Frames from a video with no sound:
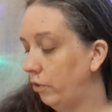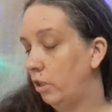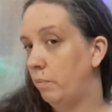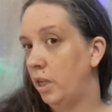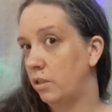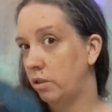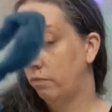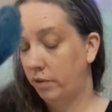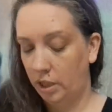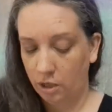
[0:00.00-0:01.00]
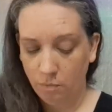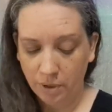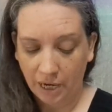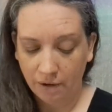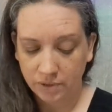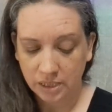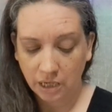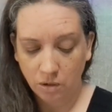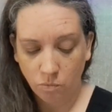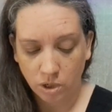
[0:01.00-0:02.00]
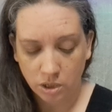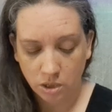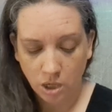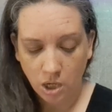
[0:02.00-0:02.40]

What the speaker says: it'll make its own video, but I have a 2nd one.